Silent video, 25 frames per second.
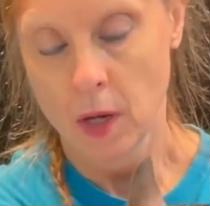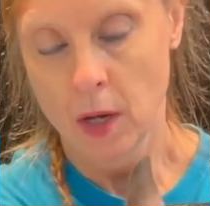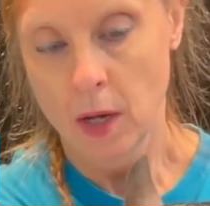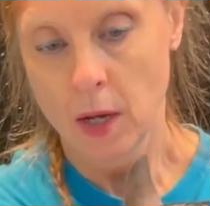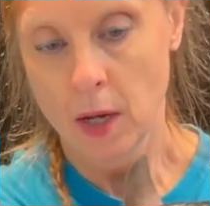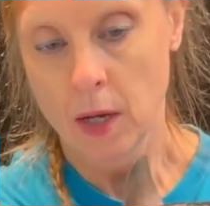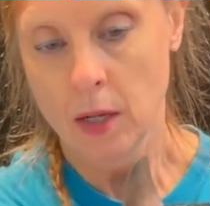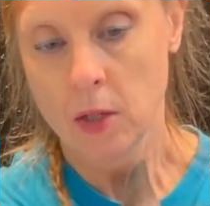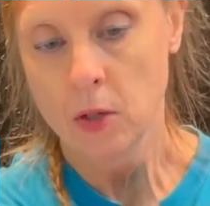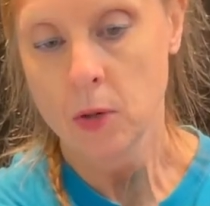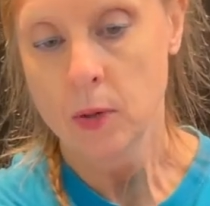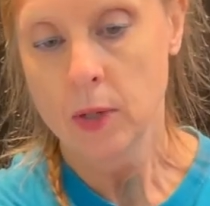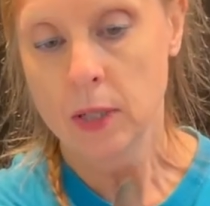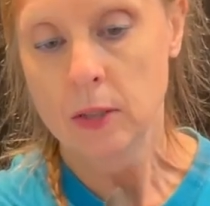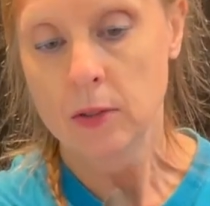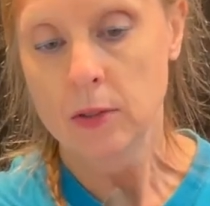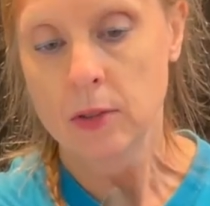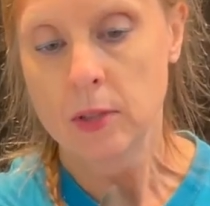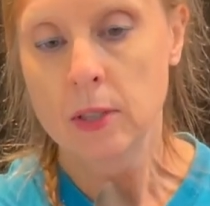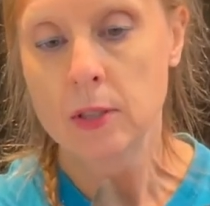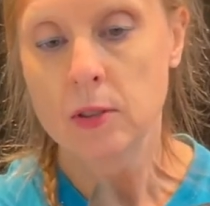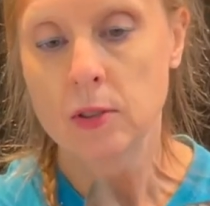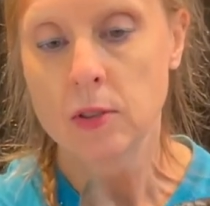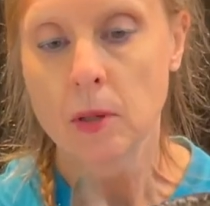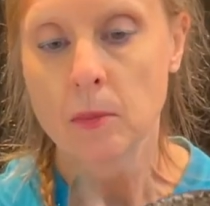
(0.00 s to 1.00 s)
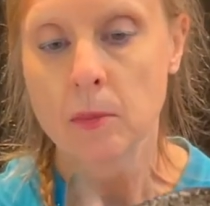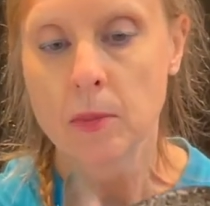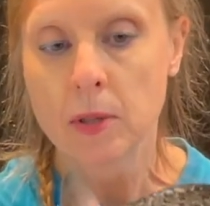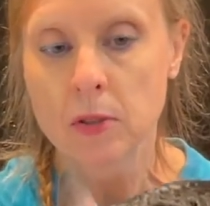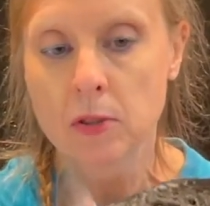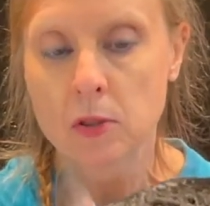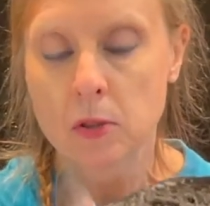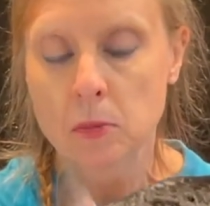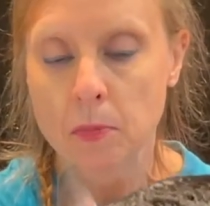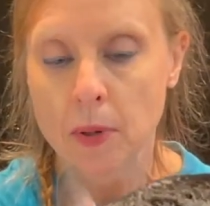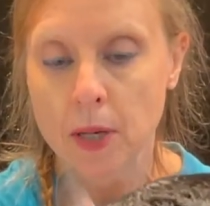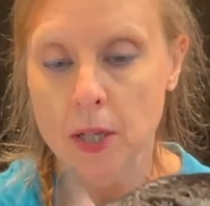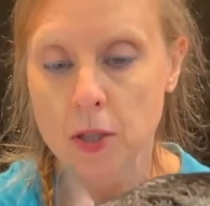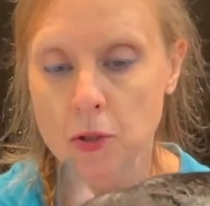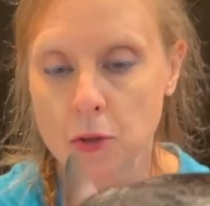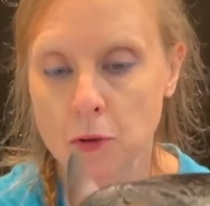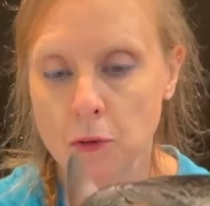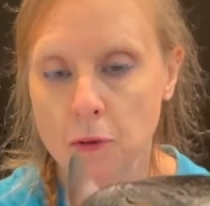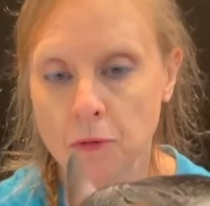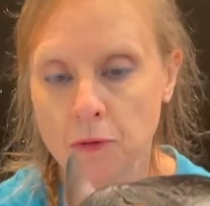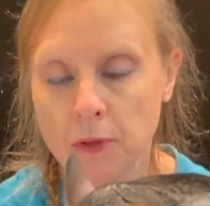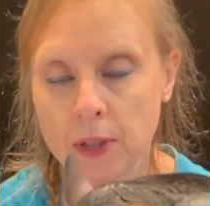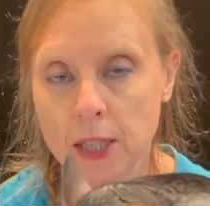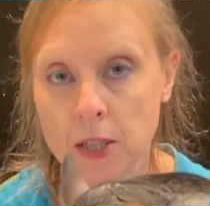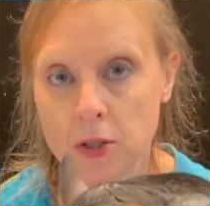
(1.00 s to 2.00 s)
And you can see some of the special
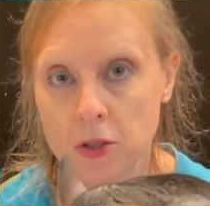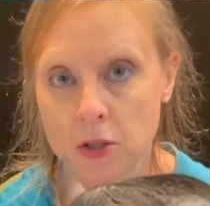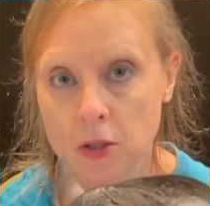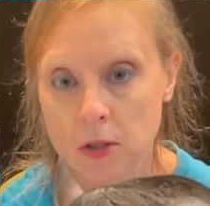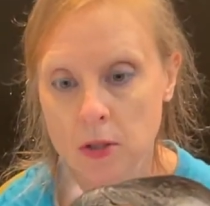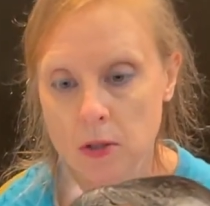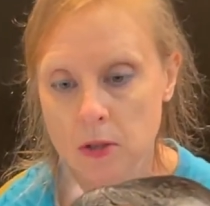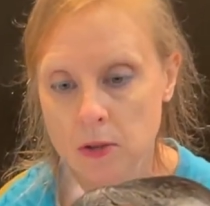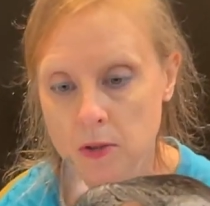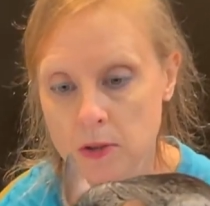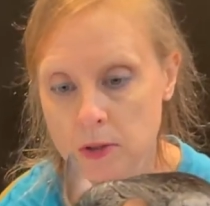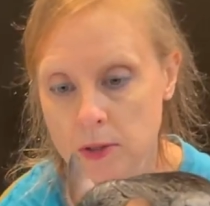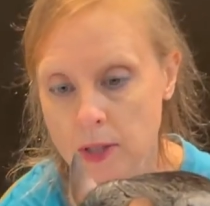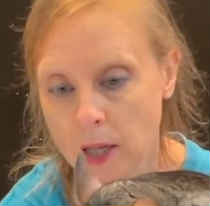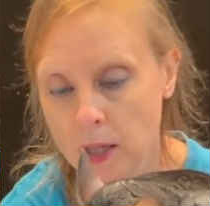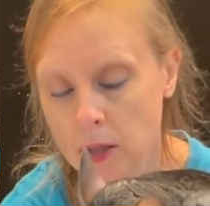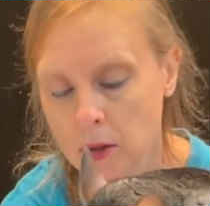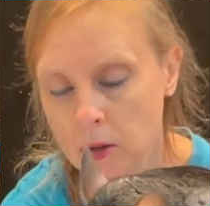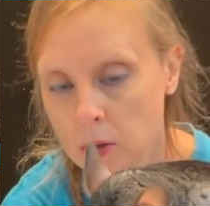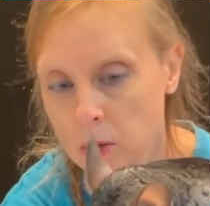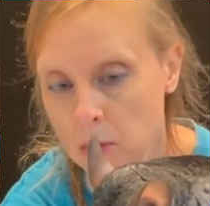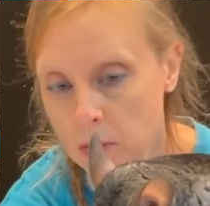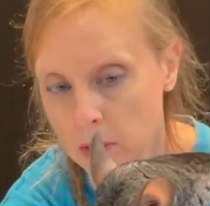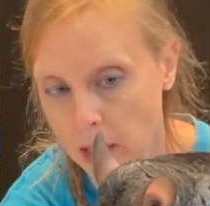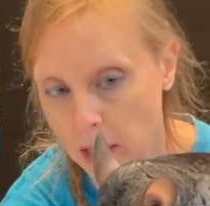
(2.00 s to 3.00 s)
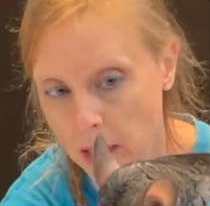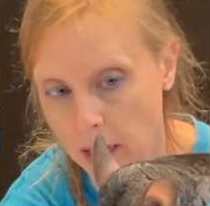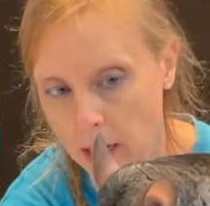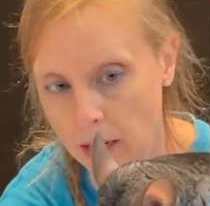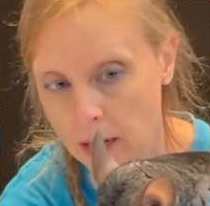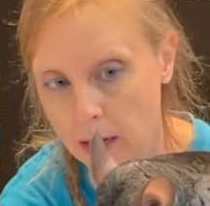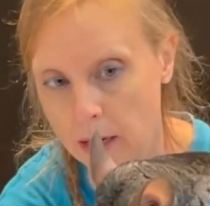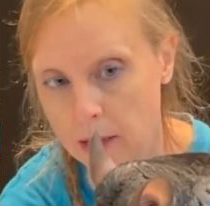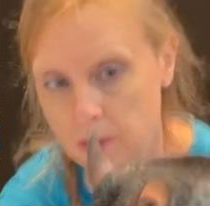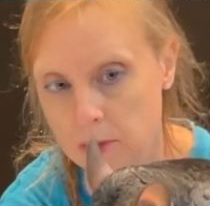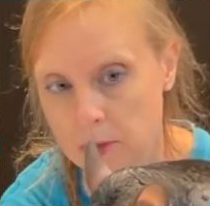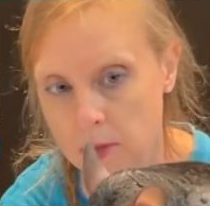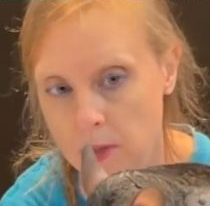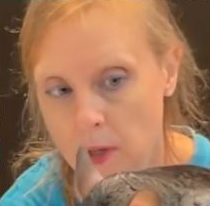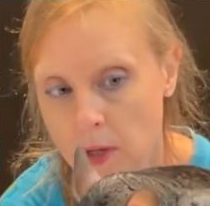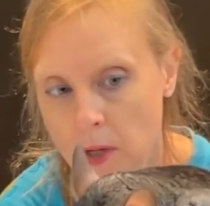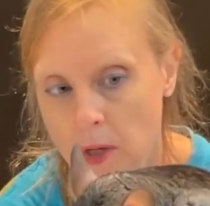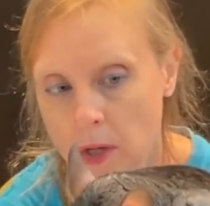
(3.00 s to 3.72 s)
features that Luna has.